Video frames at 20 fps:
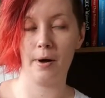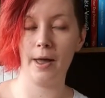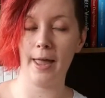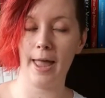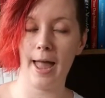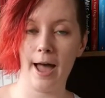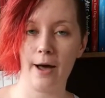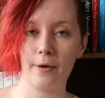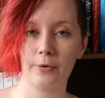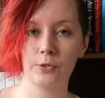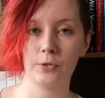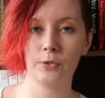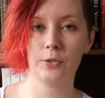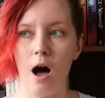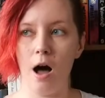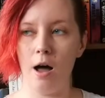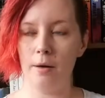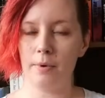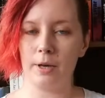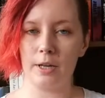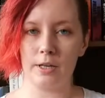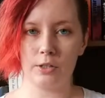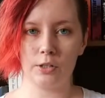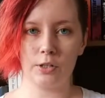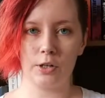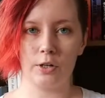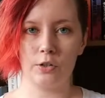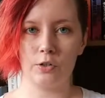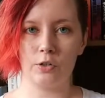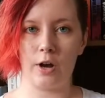my house. I'm getting
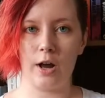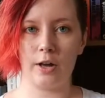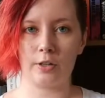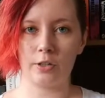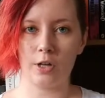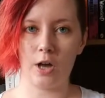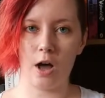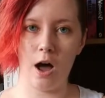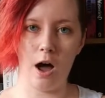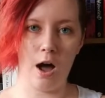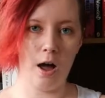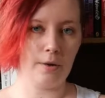sidetracked.